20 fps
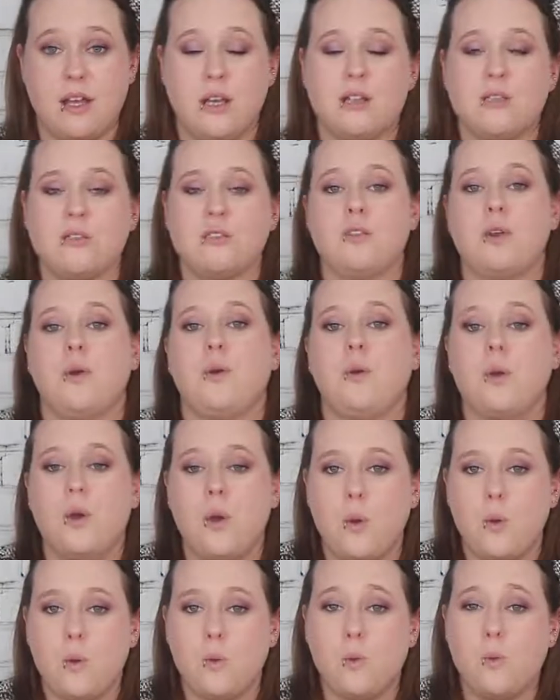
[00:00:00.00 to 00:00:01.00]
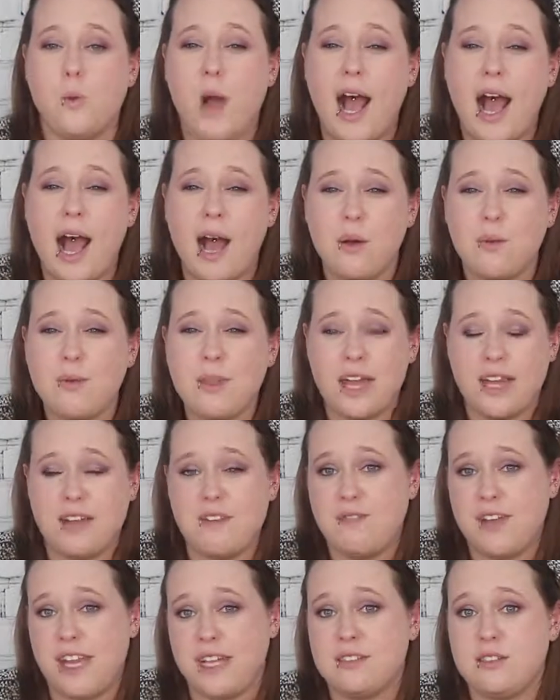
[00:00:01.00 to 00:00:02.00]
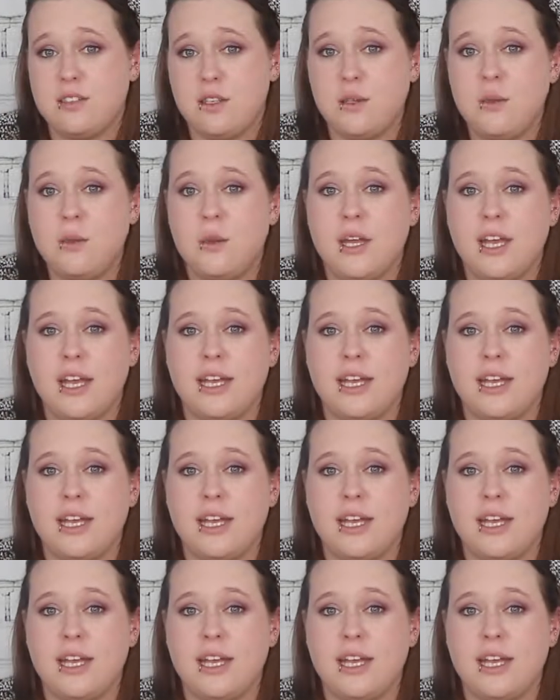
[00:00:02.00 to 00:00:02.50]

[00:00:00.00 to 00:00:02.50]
So how that affects you